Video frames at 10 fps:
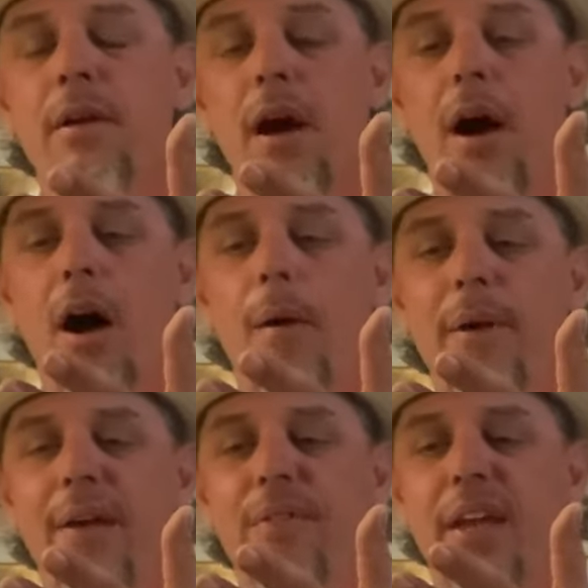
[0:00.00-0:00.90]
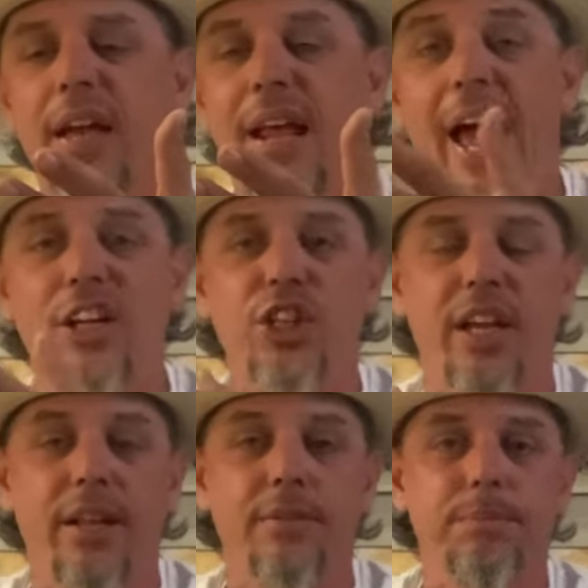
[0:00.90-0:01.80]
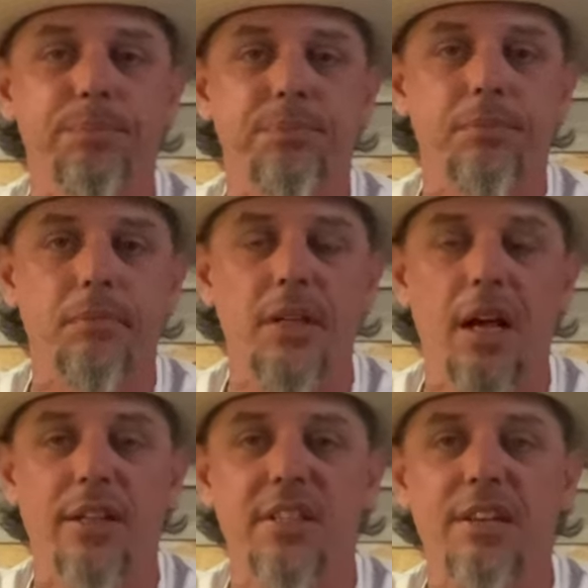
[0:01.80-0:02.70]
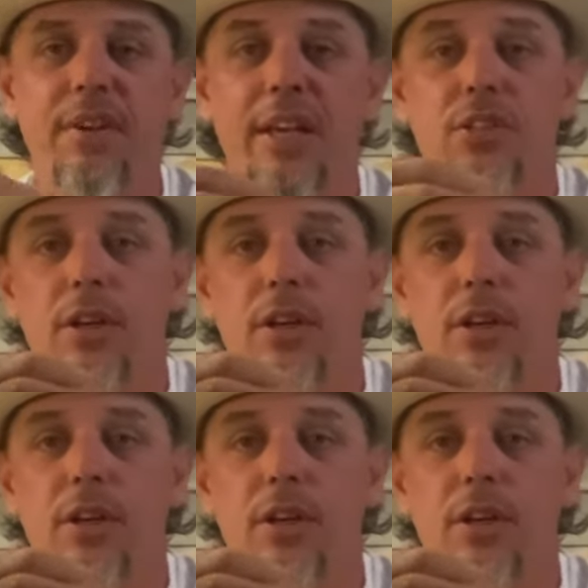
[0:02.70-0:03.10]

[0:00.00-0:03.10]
And then Ashhead TV.